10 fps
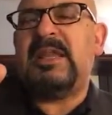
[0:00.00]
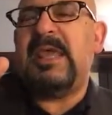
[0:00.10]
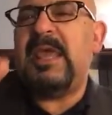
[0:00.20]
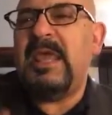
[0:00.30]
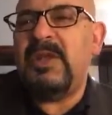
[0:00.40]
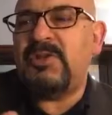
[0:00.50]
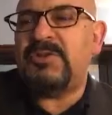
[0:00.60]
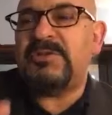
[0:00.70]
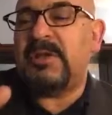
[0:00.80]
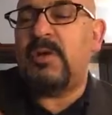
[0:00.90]

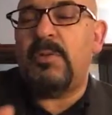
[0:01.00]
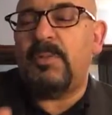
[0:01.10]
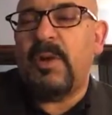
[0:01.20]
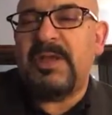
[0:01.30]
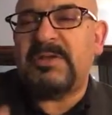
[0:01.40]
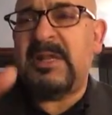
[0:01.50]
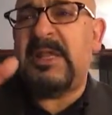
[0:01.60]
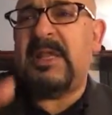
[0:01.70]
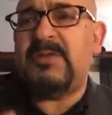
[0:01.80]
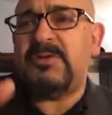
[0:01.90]
hinders the corporation, it
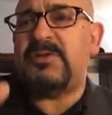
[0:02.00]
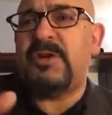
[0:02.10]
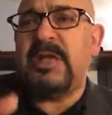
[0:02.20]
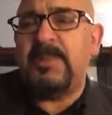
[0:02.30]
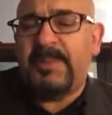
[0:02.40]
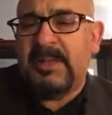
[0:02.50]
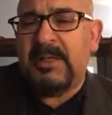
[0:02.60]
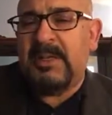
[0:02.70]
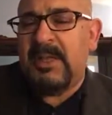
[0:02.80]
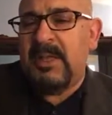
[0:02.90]
hinders your
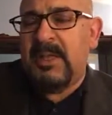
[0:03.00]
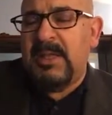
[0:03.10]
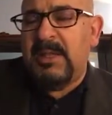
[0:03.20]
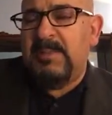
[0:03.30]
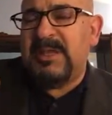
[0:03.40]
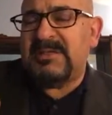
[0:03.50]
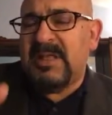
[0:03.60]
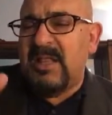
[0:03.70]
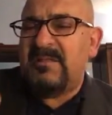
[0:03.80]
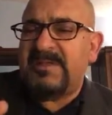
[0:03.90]
company, because
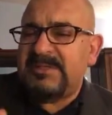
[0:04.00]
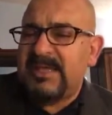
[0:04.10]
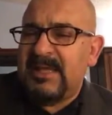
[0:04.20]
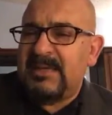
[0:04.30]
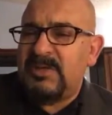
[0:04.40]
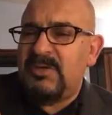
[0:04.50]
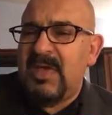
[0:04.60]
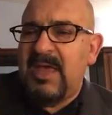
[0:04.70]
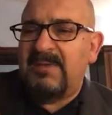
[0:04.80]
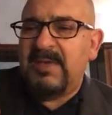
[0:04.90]
all of a sudden you
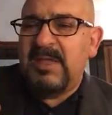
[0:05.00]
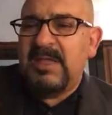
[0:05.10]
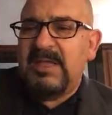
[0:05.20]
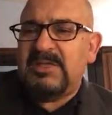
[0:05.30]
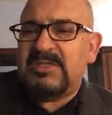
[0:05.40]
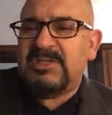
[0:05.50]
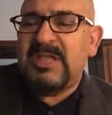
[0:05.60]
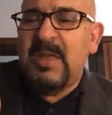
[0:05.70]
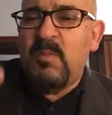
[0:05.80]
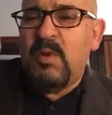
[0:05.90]
have
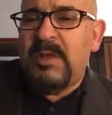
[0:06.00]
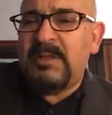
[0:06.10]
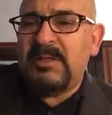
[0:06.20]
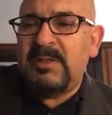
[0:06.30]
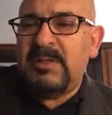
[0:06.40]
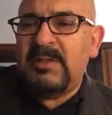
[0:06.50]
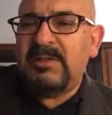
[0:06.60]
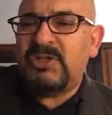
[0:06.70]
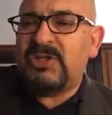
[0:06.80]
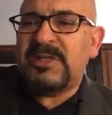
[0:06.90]
someone
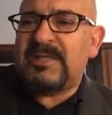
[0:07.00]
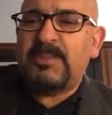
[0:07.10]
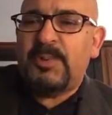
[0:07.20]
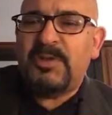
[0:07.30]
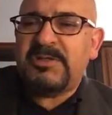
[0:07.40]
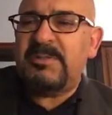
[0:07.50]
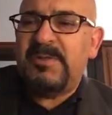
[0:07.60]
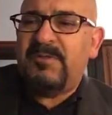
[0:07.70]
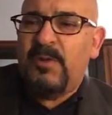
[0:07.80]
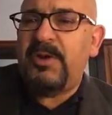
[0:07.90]
just like the person
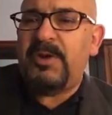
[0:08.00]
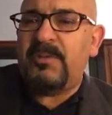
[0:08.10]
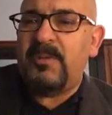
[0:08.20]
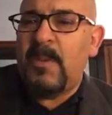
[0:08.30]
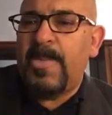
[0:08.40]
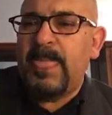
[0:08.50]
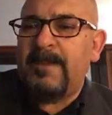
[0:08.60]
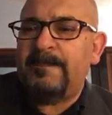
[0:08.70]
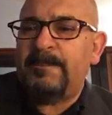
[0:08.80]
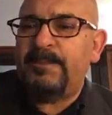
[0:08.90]
before you.
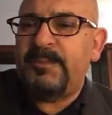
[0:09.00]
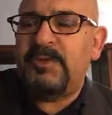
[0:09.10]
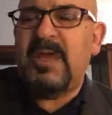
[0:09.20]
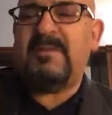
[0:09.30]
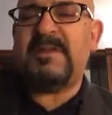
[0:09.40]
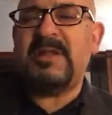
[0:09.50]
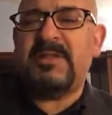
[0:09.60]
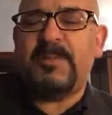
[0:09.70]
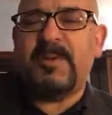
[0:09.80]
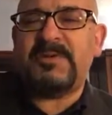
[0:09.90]
You have
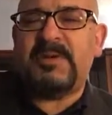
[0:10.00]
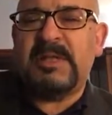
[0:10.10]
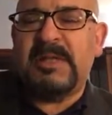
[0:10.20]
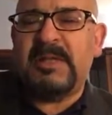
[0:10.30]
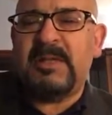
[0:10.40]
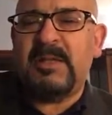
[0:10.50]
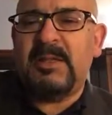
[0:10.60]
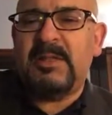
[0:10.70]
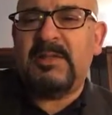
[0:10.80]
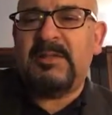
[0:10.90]
another person leading
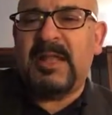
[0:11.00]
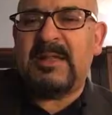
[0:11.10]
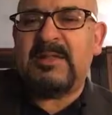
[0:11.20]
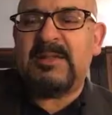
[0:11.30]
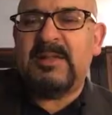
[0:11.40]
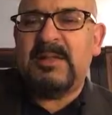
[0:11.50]
that